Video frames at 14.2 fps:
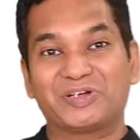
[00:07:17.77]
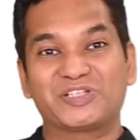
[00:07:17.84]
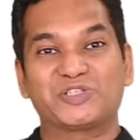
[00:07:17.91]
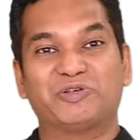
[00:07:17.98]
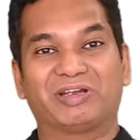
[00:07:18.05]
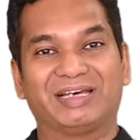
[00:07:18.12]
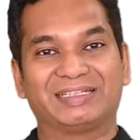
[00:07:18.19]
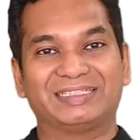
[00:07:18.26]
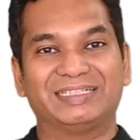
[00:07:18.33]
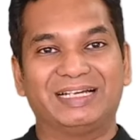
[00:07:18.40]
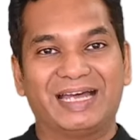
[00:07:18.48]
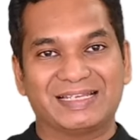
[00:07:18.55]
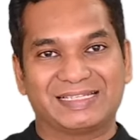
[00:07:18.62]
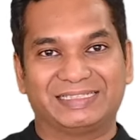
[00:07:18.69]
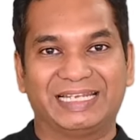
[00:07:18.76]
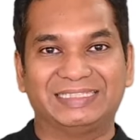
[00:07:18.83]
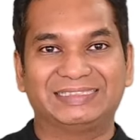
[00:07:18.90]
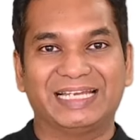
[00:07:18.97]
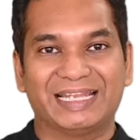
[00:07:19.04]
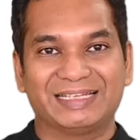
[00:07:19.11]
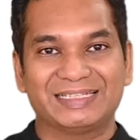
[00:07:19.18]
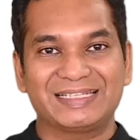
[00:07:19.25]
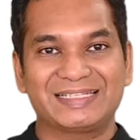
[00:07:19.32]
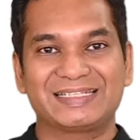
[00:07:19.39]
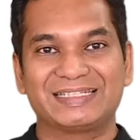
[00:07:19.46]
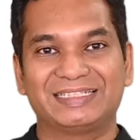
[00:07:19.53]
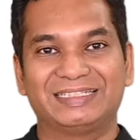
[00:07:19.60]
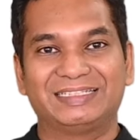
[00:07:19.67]
to pursue a career as a data
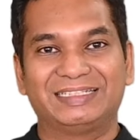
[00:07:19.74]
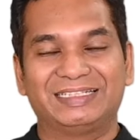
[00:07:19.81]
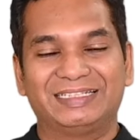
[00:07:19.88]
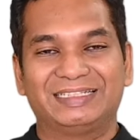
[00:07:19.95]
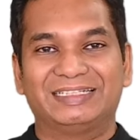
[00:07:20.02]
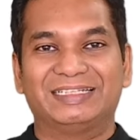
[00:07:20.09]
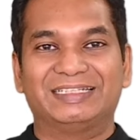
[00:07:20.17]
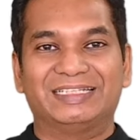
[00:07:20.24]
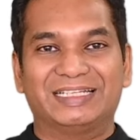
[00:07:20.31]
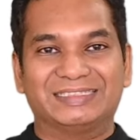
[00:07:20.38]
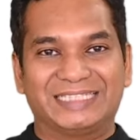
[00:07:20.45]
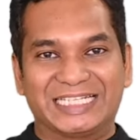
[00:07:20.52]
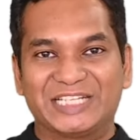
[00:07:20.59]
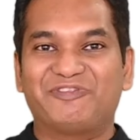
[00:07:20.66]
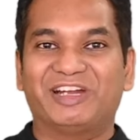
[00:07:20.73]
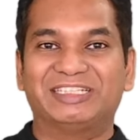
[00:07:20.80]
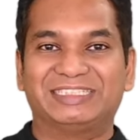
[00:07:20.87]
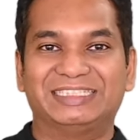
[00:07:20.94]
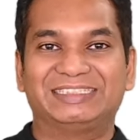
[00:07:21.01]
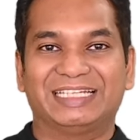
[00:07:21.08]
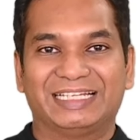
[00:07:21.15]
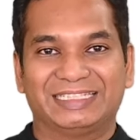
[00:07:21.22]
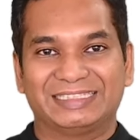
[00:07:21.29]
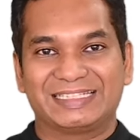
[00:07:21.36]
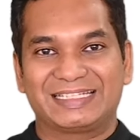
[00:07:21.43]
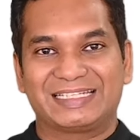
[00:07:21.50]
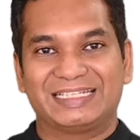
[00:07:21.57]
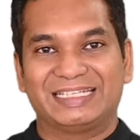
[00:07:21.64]
analyst, certified data
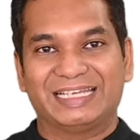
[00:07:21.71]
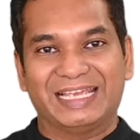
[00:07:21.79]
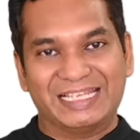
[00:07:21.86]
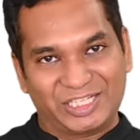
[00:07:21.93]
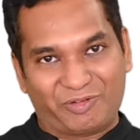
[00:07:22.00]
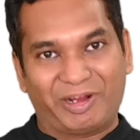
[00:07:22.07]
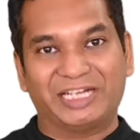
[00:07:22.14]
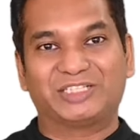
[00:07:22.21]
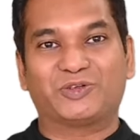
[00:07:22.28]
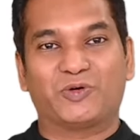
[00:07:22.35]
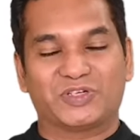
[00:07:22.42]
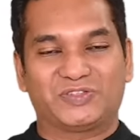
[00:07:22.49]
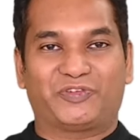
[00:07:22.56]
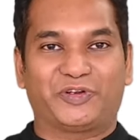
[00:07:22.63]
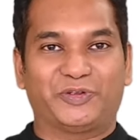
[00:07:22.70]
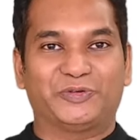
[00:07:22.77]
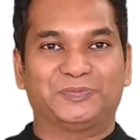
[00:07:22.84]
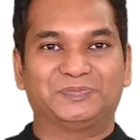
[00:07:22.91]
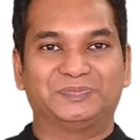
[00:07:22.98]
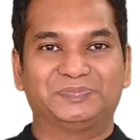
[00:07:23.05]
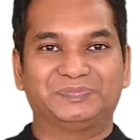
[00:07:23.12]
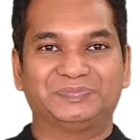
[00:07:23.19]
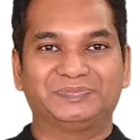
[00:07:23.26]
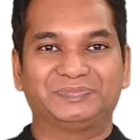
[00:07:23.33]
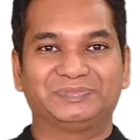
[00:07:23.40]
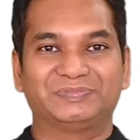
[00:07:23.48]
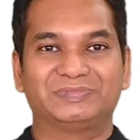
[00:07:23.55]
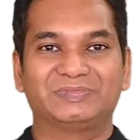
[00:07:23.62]
analyst is the right course for you.
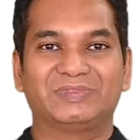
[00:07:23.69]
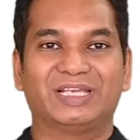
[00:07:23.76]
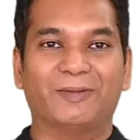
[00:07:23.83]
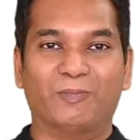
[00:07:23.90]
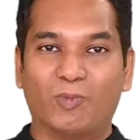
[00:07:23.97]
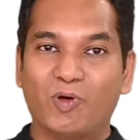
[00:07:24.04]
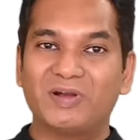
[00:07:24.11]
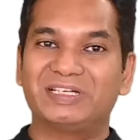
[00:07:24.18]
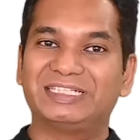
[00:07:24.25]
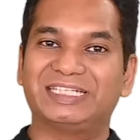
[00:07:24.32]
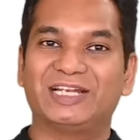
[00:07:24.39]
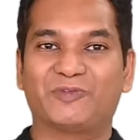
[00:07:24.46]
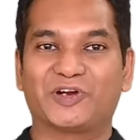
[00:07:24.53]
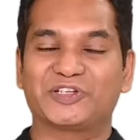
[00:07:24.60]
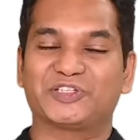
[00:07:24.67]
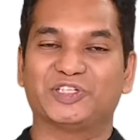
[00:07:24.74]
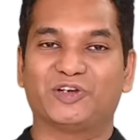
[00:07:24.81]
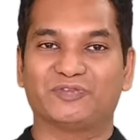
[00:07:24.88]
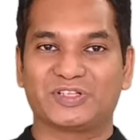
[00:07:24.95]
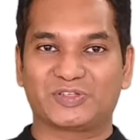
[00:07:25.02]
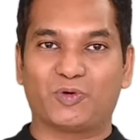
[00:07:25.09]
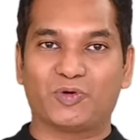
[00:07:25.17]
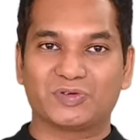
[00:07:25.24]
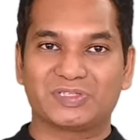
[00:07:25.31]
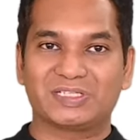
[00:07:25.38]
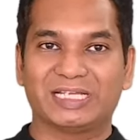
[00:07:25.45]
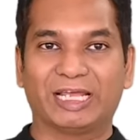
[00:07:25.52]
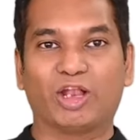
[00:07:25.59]
A more detailed version of this
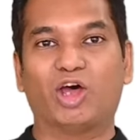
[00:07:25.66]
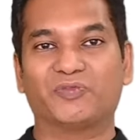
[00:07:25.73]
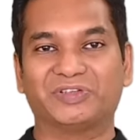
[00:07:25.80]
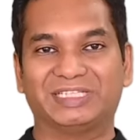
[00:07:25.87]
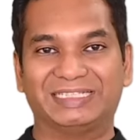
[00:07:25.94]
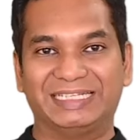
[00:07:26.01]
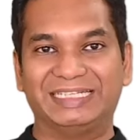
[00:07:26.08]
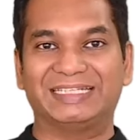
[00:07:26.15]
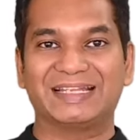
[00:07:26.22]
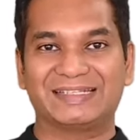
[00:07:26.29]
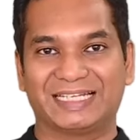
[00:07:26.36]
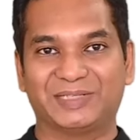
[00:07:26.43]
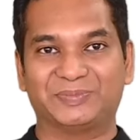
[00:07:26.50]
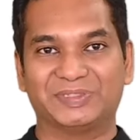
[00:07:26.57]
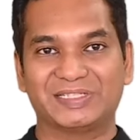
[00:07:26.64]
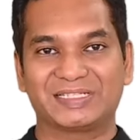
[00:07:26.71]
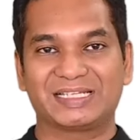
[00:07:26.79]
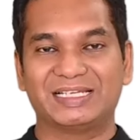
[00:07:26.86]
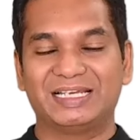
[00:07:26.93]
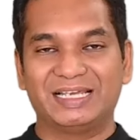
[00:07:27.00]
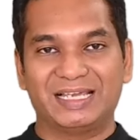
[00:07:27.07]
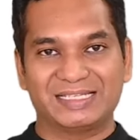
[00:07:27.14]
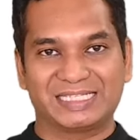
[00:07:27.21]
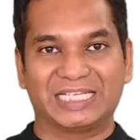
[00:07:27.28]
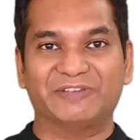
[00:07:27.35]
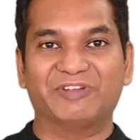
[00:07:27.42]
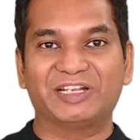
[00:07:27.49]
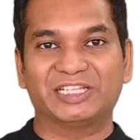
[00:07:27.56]
course along with the detailed syllabus is
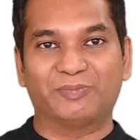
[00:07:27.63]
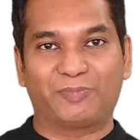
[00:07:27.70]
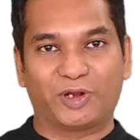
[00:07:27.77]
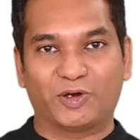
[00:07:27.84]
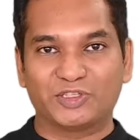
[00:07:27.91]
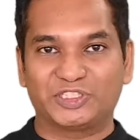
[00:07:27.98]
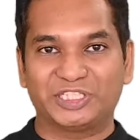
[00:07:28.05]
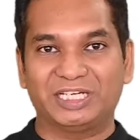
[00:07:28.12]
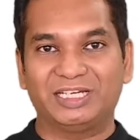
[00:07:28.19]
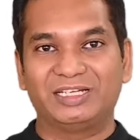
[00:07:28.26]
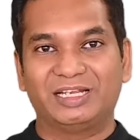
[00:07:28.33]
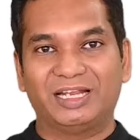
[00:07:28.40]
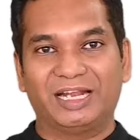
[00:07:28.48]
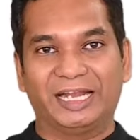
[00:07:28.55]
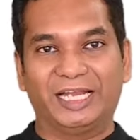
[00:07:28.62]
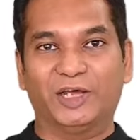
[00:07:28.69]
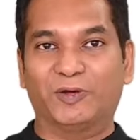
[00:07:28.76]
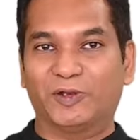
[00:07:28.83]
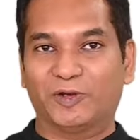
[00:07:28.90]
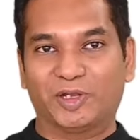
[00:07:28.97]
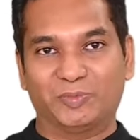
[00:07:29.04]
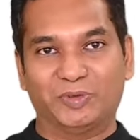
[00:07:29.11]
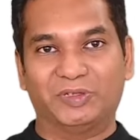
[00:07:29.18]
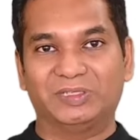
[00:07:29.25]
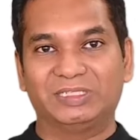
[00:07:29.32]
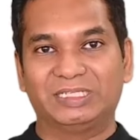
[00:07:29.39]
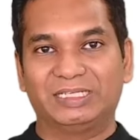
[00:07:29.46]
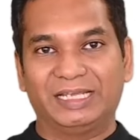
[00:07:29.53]
given in the brochure,
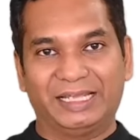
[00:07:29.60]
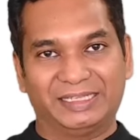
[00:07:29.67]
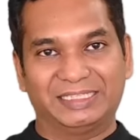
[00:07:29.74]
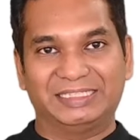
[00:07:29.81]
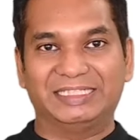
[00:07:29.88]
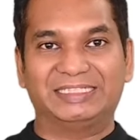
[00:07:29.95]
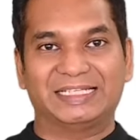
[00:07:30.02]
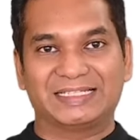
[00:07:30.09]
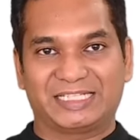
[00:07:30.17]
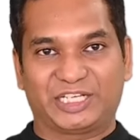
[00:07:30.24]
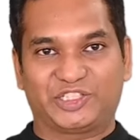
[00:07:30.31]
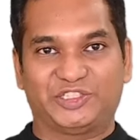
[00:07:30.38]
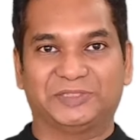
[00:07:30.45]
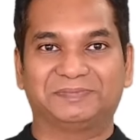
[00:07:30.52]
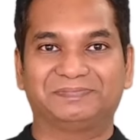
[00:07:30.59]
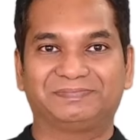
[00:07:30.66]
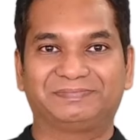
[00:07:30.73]
downloadable in the details section.